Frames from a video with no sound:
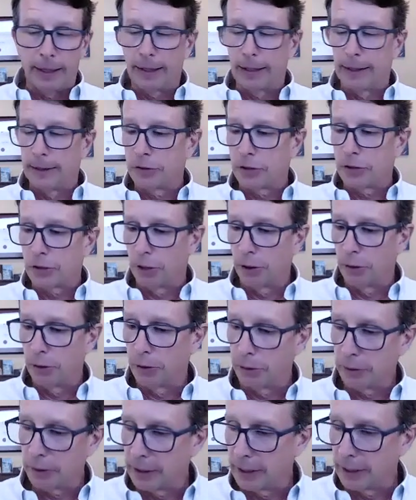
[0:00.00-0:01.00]

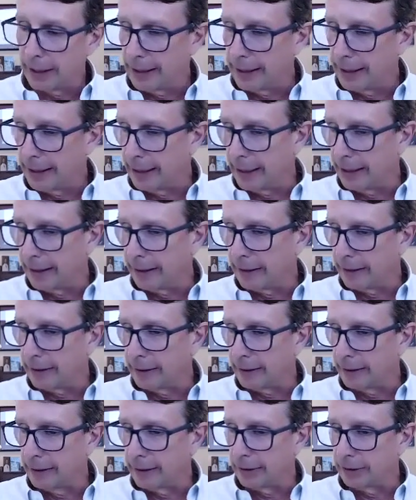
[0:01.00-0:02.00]
so the
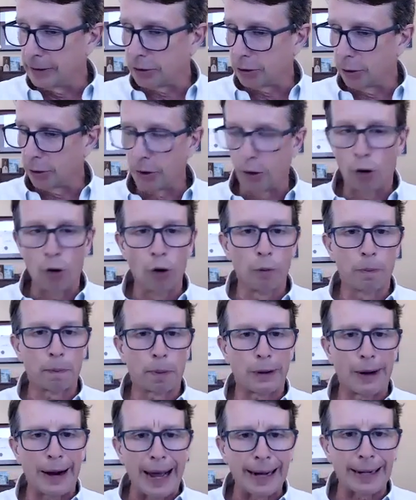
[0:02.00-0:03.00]
whole
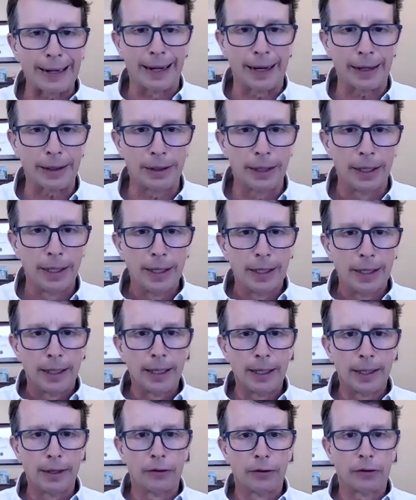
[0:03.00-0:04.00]
product
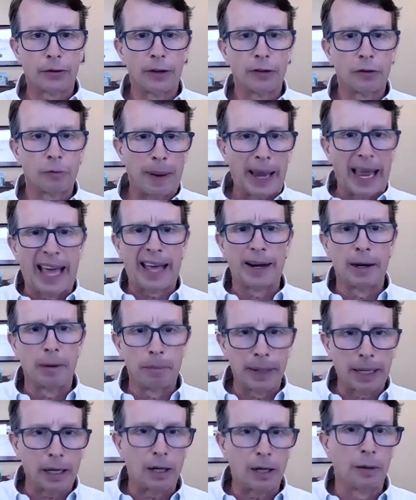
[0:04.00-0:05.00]
is bad and
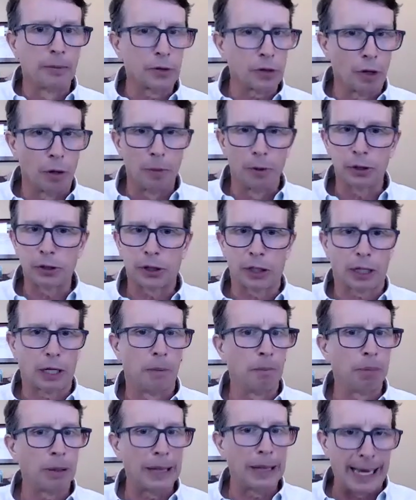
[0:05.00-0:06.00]
becomes almost a
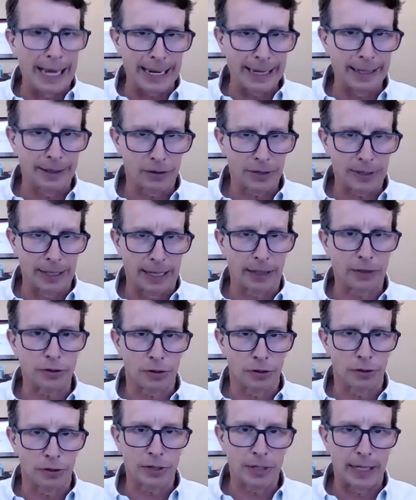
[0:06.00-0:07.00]
compliance
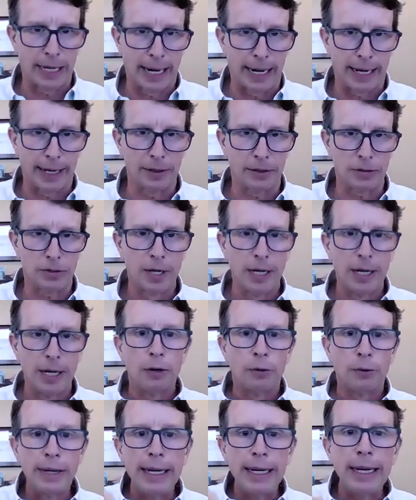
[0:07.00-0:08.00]
exercise.
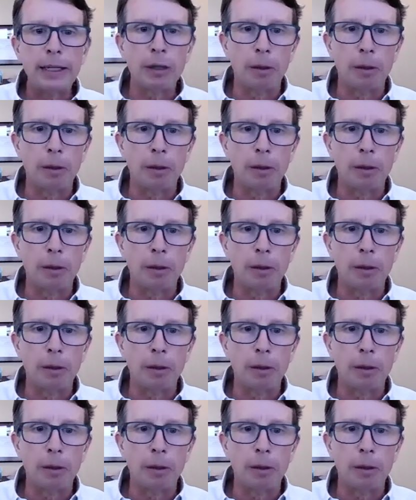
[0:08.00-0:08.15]
We need to